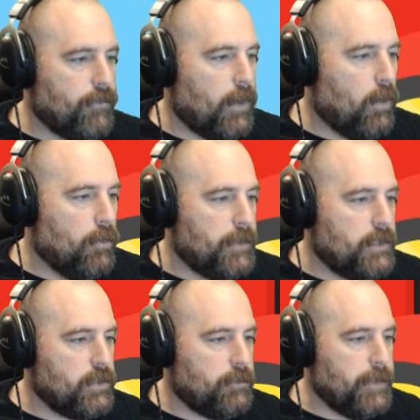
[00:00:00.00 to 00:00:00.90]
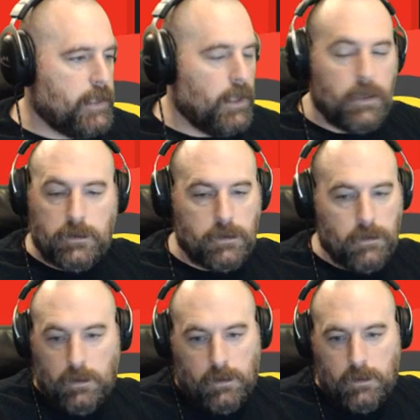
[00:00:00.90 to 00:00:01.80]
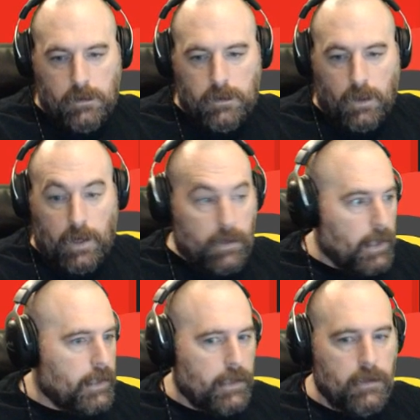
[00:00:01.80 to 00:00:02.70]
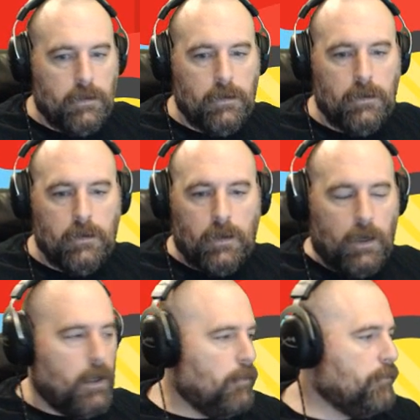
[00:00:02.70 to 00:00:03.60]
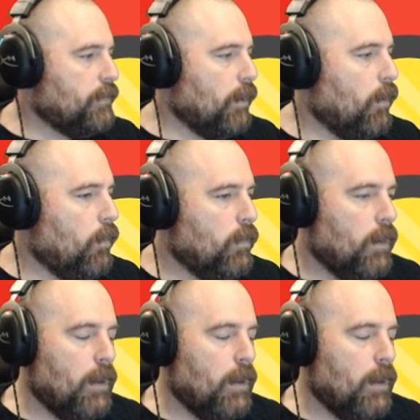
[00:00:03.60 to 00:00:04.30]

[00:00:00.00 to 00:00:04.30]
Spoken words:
in a heartbeat just because, I like it. So,